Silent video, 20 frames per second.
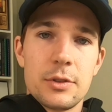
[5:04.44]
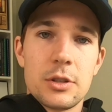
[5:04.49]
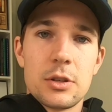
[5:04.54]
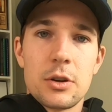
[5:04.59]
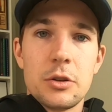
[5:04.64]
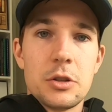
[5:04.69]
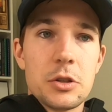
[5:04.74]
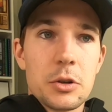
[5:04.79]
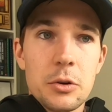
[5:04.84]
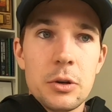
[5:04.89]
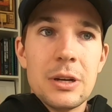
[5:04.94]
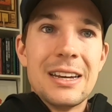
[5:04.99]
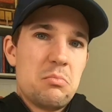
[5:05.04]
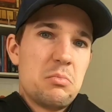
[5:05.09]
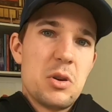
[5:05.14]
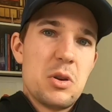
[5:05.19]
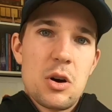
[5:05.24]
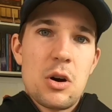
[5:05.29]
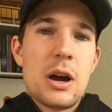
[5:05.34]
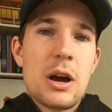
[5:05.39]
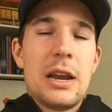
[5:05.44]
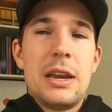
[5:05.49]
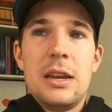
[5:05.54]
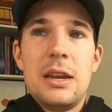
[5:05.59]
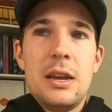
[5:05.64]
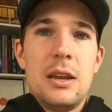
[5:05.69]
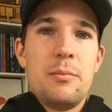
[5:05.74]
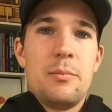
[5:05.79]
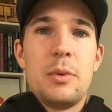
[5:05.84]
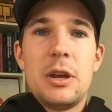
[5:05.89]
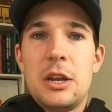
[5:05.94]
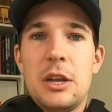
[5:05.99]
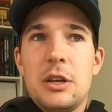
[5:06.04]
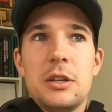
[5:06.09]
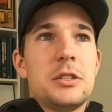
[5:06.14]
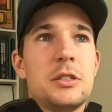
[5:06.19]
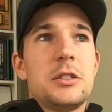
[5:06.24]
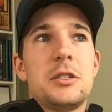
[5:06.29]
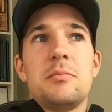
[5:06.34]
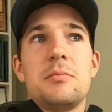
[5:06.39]
of a zone two, 90
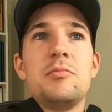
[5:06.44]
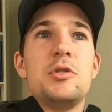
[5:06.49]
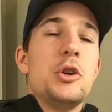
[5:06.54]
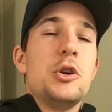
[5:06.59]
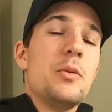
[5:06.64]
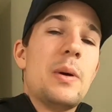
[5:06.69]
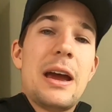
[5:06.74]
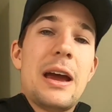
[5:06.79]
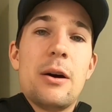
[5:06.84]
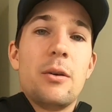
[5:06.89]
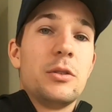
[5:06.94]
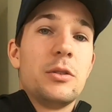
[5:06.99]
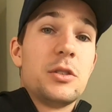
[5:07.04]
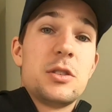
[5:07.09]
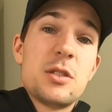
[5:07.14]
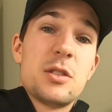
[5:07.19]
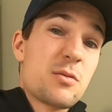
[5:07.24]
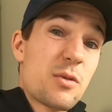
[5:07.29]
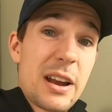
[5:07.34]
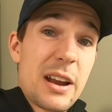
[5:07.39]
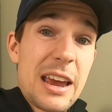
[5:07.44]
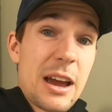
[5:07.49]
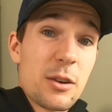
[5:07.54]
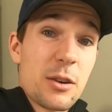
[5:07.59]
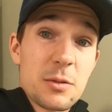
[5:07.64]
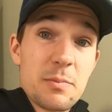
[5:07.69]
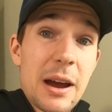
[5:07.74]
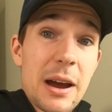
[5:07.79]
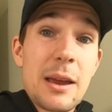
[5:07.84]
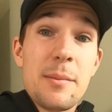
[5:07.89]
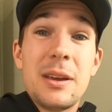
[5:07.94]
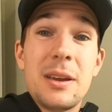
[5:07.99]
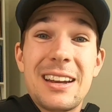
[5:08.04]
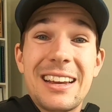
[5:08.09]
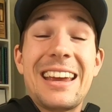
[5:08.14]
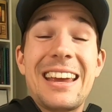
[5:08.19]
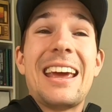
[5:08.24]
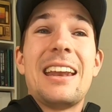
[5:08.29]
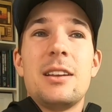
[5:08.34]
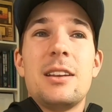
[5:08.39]
minutes, 2 hours, 3 hours maybe. And
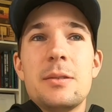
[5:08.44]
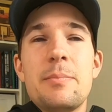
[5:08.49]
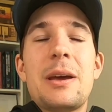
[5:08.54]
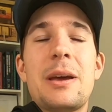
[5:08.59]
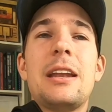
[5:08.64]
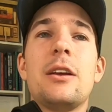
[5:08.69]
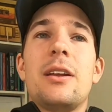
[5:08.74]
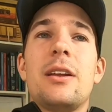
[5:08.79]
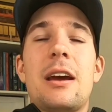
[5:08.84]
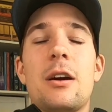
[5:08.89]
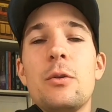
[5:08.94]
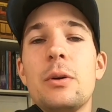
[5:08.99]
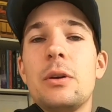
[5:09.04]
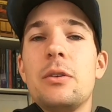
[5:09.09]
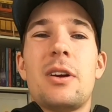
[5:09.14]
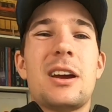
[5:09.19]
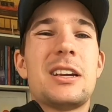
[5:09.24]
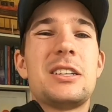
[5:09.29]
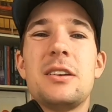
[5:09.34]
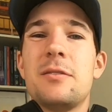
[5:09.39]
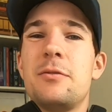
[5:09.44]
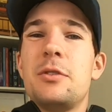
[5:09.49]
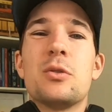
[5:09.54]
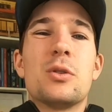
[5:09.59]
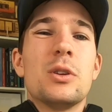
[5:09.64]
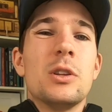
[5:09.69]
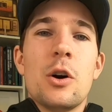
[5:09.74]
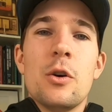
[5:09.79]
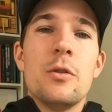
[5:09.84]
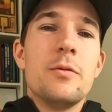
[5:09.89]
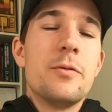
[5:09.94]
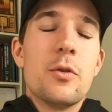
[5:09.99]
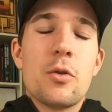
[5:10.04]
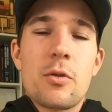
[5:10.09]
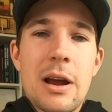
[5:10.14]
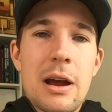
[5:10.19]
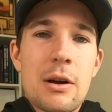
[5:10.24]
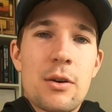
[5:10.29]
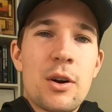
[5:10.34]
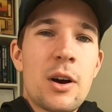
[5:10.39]
again, depending on how quickly you're racing, if you're a low
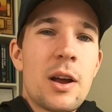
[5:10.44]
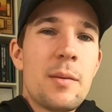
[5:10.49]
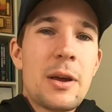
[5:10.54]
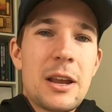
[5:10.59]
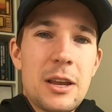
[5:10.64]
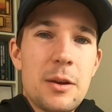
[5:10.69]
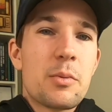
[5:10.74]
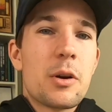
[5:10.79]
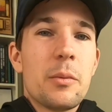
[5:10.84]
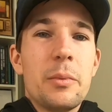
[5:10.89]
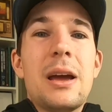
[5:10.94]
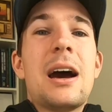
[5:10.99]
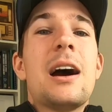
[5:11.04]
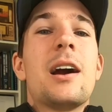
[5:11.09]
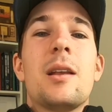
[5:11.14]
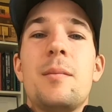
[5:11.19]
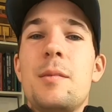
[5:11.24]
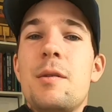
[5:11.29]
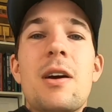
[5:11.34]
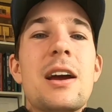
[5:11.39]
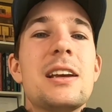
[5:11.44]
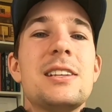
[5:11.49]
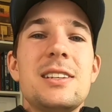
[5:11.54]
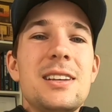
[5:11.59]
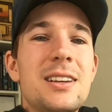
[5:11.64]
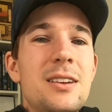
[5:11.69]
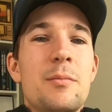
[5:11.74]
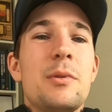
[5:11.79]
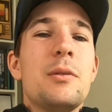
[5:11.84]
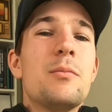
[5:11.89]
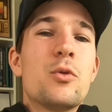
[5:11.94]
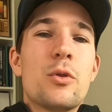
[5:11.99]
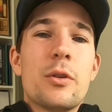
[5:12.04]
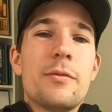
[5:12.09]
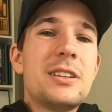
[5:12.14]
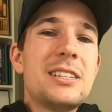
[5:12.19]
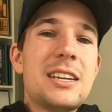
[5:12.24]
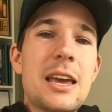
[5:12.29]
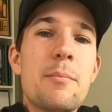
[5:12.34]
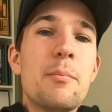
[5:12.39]
4 hour Ironman, you probably are going to be racing in a bit more
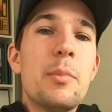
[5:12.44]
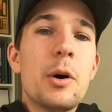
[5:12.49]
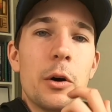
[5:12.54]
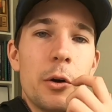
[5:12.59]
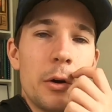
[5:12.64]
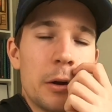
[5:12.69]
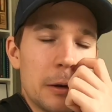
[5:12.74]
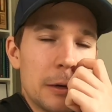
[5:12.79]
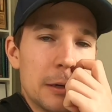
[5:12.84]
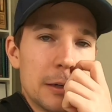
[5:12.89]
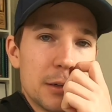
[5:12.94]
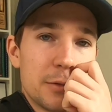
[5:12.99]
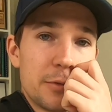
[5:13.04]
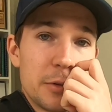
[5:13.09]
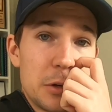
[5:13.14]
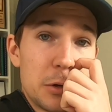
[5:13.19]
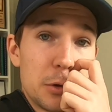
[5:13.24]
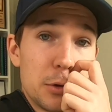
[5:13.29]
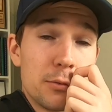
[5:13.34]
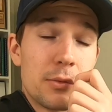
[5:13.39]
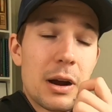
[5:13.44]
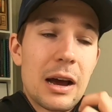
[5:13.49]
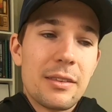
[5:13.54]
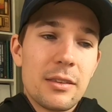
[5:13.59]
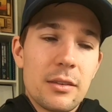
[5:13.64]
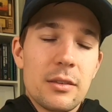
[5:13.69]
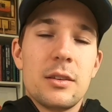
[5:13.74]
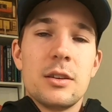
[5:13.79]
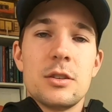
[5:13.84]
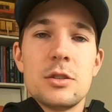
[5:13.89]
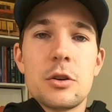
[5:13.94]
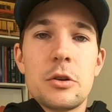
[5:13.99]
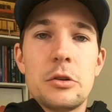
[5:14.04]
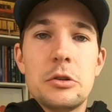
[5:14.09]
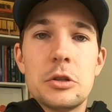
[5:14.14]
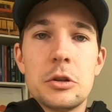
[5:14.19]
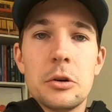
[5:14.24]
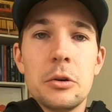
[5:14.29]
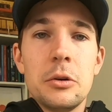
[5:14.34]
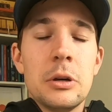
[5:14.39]
of a tempo for you rather than a
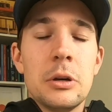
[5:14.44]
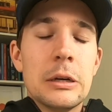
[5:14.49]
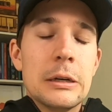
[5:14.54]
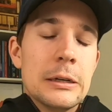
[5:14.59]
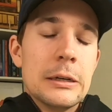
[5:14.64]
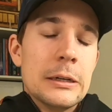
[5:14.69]
zone two.